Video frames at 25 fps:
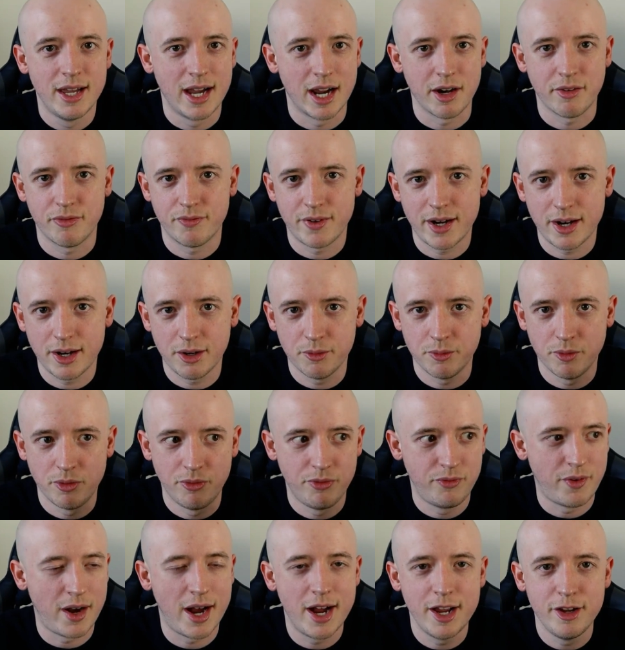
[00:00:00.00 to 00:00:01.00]
I found
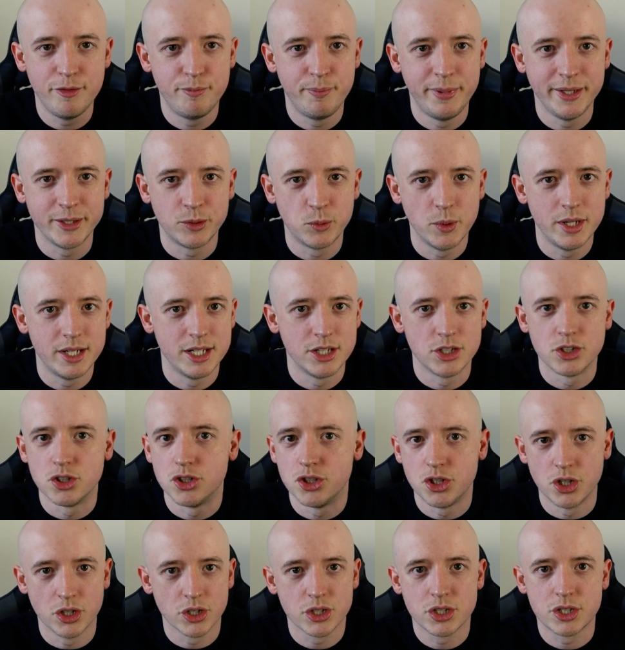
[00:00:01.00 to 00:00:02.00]
five big winners
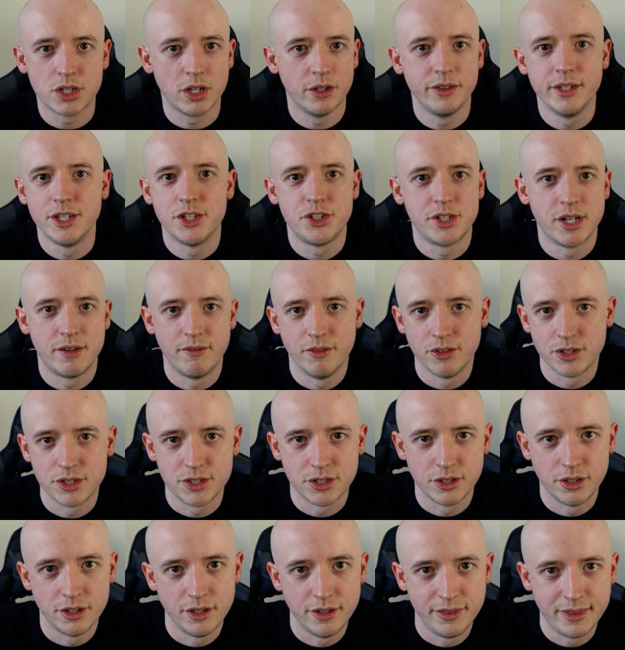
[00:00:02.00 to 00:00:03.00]
just on this general
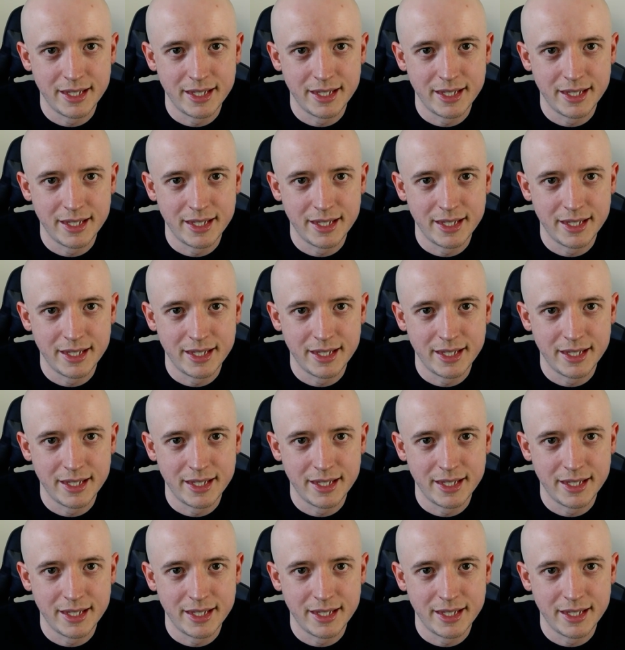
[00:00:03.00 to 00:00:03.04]
store.